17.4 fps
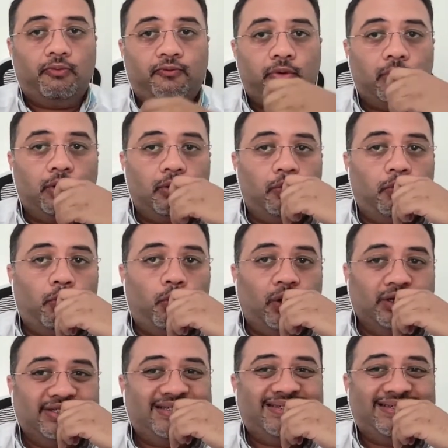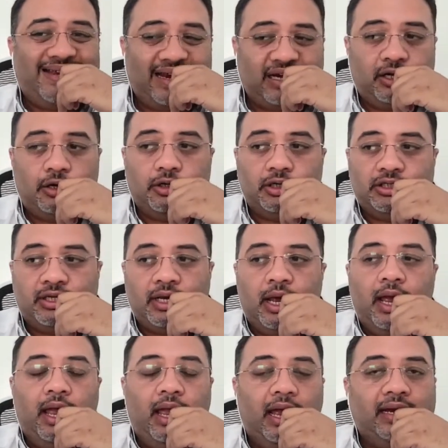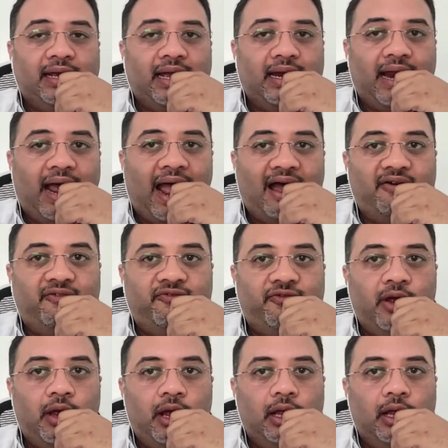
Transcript: for what sectors it can have